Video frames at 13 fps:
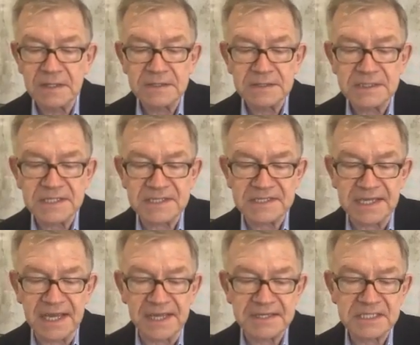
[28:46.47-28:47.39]
She
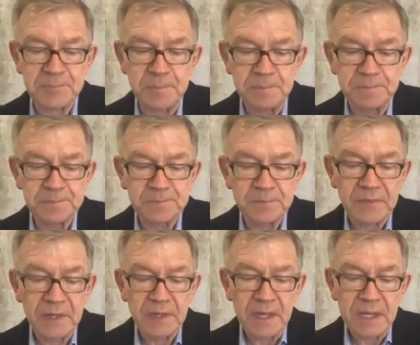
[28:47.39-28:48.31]
says,
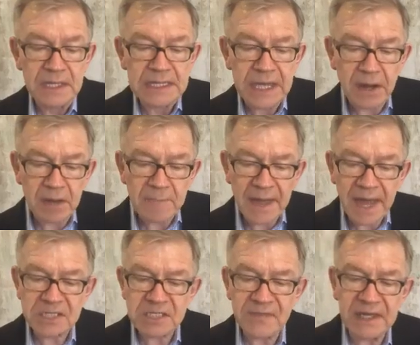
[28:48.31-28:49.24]
"Now
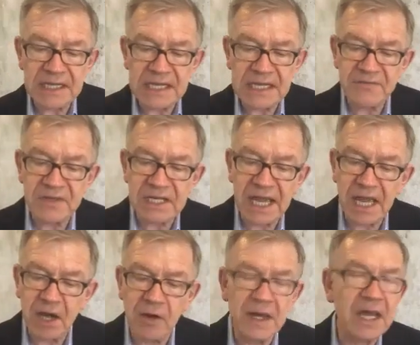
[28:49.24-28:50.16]
imagine that even
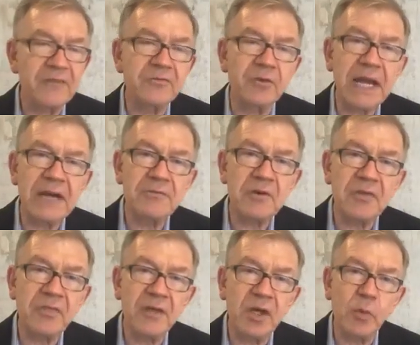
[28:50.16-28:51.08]
now, after
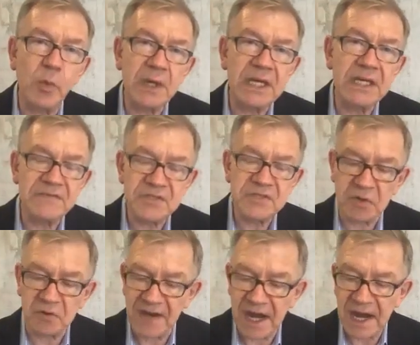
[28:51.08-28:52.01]
everything we've
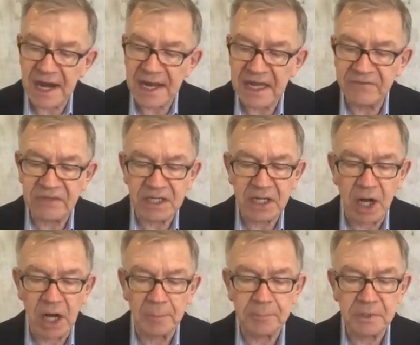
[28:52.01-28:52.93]
survived and
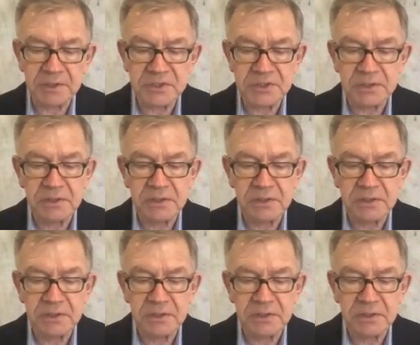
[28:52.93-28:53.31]
accomplished,